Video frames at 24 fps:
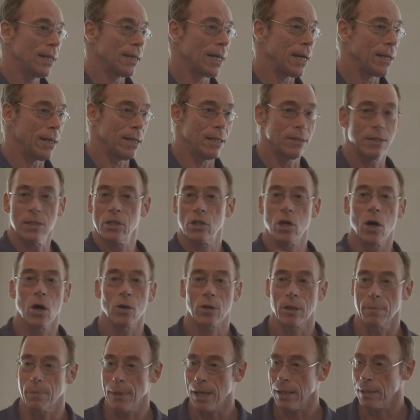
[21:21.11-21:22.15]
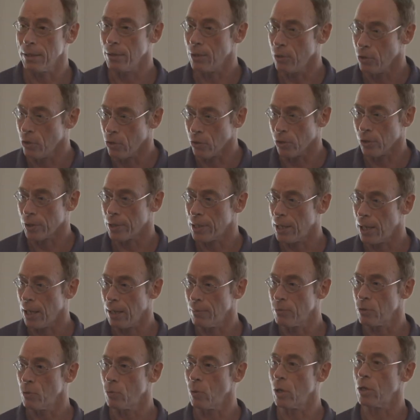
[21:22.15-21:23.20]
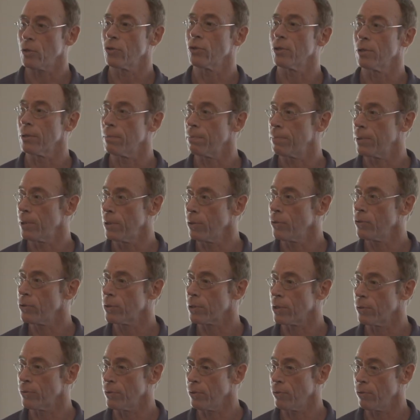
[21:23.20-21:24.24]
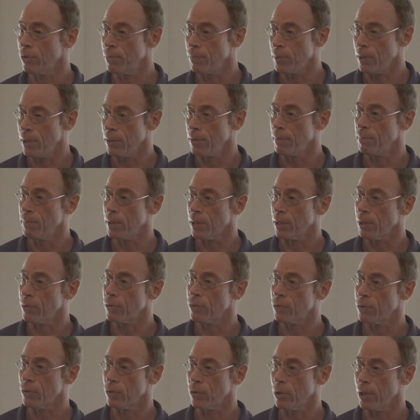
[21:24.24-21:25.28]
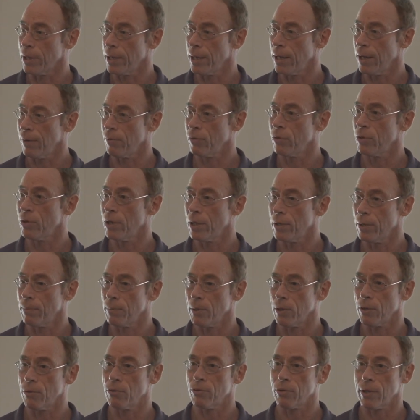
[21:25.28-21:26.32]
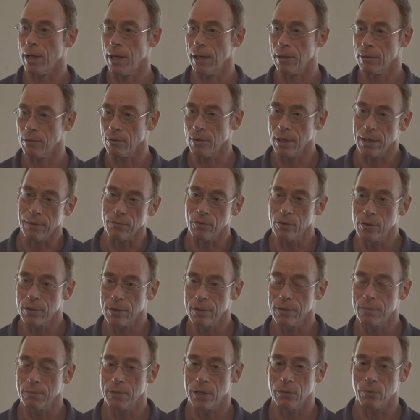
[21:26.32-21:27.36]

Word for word: That isn't talked about in the New York Times and Washington Post, because it would be the biggest story ever and the biggest scandal ever.